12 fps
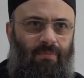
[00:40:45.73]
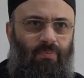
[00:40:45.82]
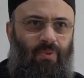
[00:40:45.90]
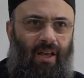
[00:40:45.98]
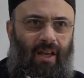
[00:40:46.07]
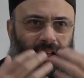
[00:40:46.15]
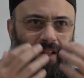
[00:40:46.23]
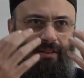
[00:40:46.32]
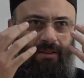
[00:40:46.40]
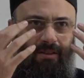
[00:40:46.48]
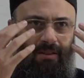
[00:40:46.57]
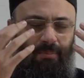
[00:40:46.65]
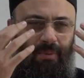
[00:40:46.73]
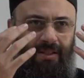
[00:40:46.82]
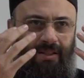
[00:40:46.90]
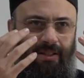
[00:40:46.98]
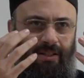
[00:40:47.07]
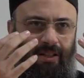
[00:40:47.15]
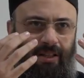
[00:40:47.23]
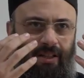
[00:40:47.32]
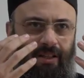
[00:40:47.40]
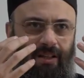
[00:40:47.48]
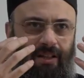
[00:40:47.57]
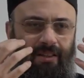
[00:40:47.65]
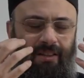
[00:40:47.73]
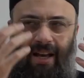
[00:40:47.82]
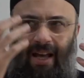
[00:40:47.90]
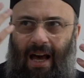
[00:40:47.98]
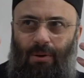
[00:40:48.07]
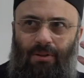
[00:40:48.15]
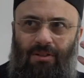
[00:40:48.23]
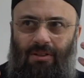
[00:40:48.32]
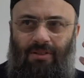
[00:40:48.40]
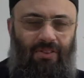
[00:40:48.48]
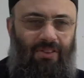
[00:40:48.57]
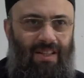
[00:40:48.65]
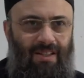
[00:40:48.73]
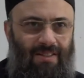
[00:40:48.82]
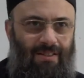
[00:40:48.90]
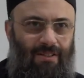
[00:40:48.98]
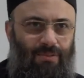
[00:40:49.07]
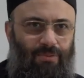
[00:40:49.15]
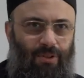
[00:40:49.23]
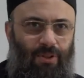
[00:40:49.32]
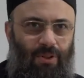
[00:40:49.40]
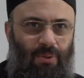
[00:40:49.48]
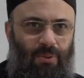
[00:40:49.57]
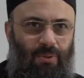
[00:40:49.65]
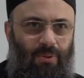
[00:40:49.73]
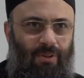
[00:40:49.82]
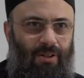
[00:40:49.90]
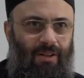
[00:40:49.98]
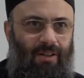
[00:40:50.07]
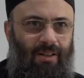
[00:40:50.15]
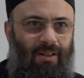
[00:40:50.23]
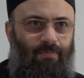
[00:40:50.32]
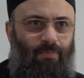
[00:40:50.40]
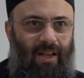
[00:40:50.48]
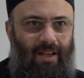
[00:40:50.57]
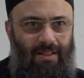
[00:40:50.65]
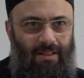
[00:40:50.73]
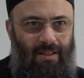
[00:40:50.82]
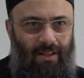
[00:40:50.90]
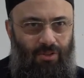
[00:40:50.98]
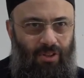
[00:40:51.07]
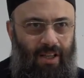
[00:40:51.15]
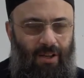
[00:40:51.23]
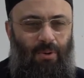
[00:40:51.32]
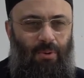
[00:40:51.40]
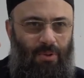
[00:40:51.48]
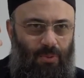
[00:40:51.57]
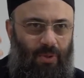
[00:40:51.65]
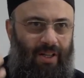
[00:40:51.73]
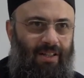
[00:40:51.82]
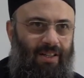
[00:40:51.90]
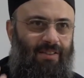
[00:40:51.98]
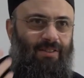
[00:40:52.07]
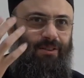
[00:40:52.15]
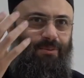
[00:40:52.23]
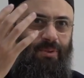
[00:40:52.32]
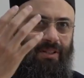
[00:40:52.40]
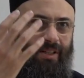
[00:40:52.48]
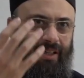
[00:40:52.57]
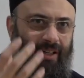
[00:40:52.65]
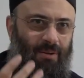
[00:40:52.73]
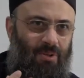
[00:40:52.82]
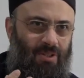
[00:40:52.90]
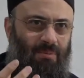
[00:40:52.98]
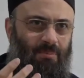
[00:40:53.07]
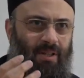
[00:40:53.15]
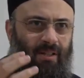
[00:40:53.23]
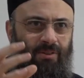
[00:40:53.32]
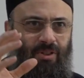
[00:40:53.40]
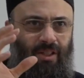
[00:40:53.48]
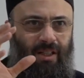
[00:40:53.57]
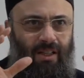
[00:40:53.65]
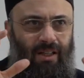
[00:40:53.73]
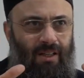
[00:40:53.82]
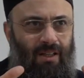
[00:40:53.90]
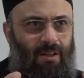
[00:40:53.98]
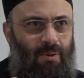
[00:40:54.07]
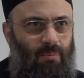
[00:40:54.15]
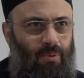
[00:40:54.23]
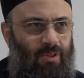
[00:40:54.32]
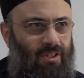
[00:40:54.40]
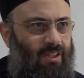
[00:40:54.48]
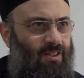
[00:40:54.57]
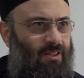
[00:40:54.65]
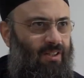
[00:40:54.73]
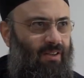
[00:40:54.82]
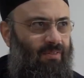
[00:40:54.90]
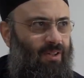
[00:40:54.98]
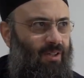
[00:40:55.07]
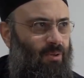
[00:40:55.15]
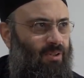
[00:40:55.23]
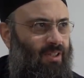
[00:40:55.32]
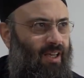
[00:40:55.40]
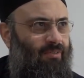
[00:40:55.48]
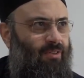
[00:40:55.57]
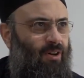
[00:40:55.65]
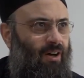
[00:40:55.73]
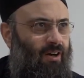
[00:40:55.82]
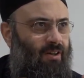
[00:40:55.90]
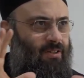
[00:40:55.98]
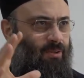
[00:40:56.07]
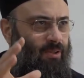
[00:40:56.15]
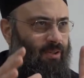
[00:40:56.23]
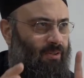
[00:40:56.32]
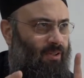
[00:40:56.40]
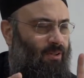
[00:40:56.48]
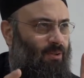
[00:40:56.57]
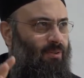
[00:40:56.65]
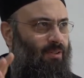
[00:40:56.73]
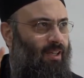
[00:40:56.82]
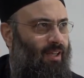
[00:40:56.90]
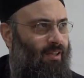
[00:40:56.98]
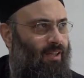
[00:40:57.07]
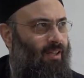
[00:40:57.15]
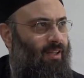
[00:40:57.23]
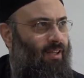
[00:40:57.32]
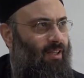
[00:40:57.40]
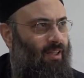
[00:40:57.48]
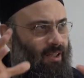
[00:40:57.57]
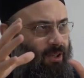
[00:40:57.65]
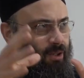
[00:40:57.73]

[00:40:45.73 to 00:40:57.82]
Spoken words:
and basically the counter thesis for you is the sheikh who's wearing a turban in a Muslim country, particularly if they don't have cars or they don't, it